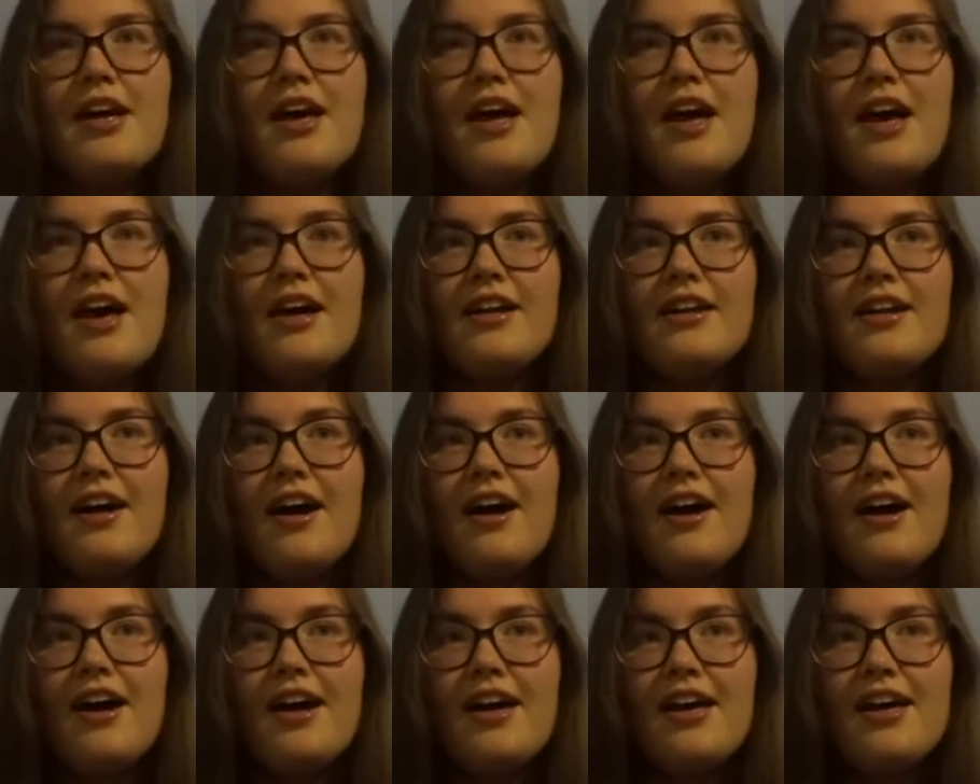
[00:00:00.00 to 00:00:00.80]
And
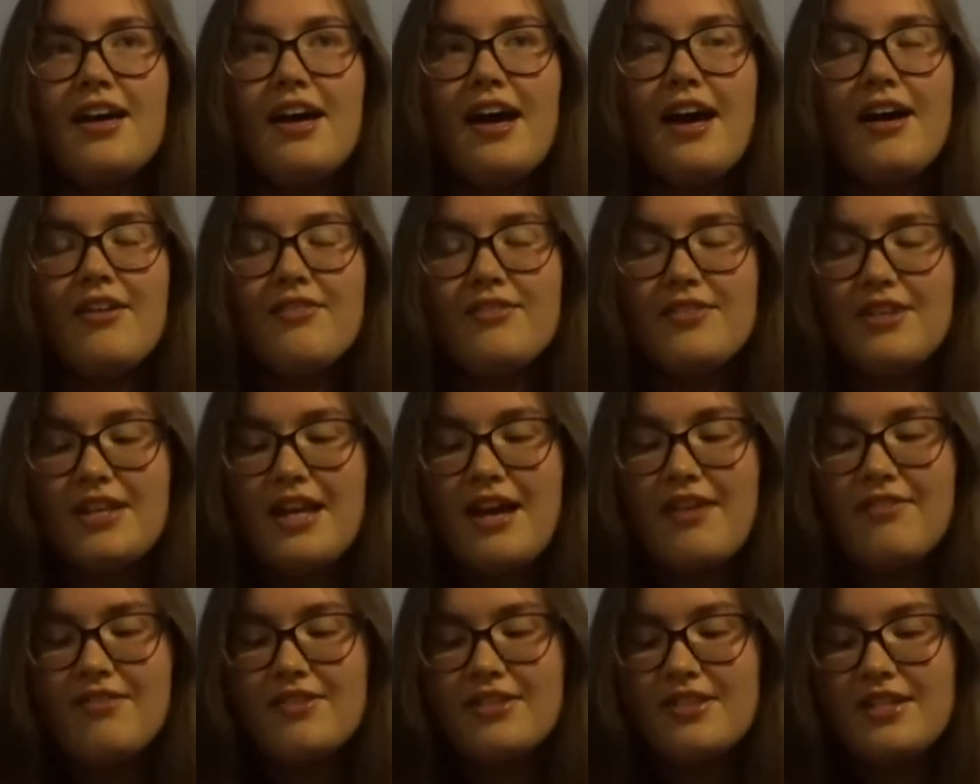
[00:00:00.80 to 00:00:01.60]
I have
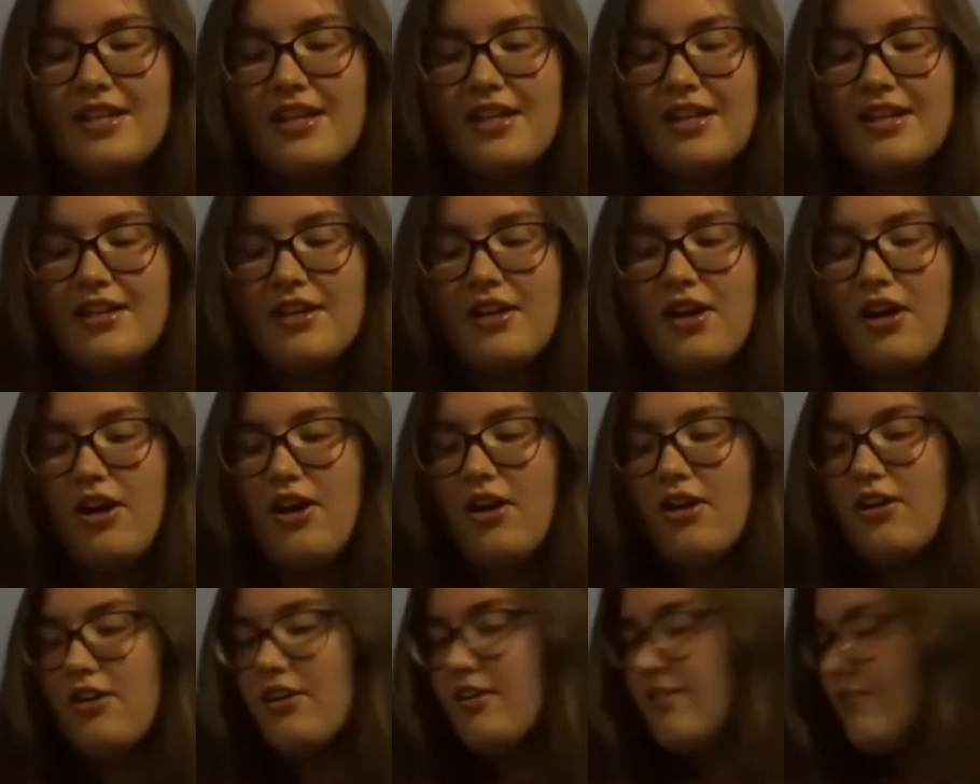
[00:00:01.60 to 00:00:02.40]
never seen a
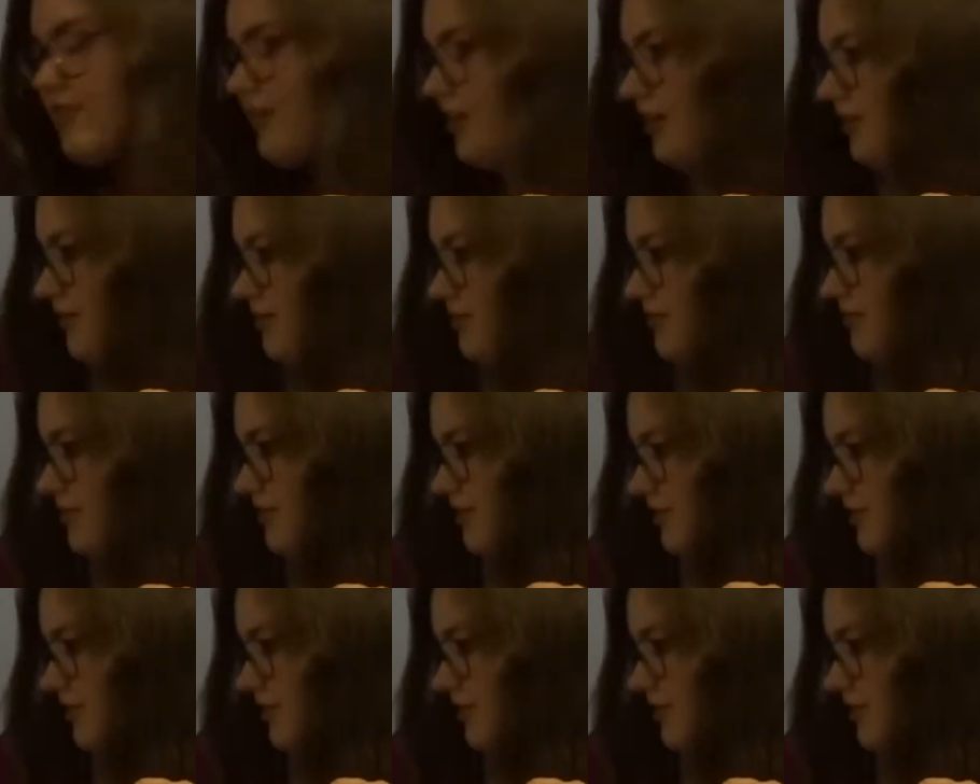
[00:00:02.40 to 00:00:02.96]
horror film.